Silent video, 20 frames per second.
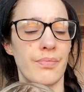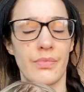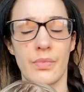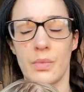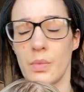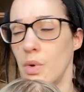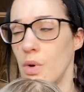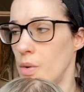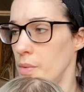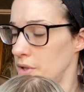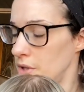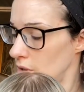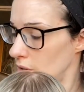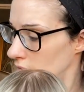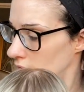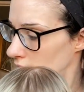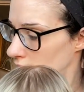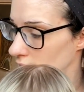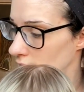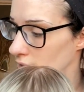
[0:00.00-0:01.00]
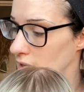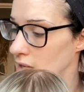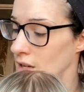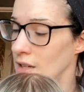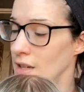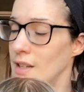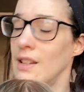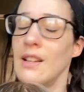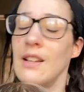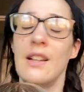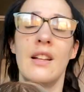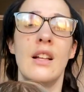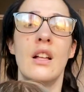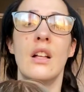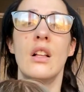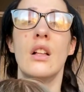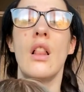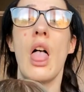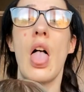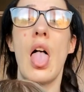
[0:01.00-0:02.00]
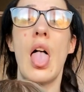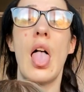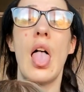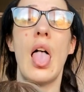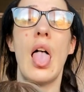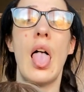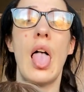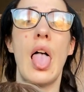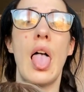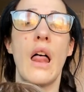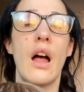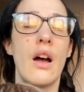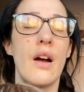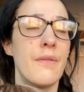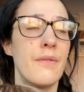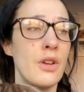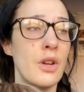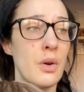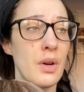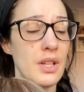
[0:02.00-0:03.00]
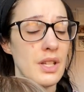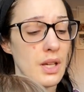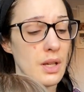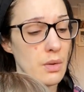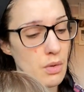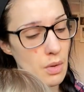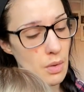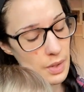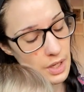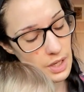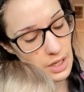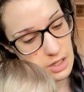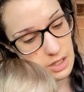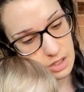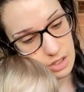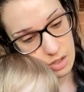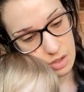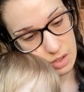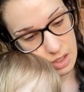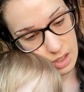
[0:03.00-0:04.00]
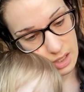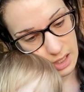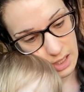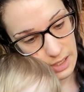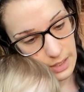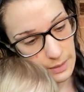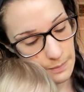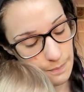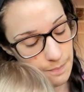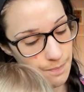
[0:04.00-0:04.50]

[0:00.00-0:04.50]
What are we doing today? I've no idea what we're gonna do today.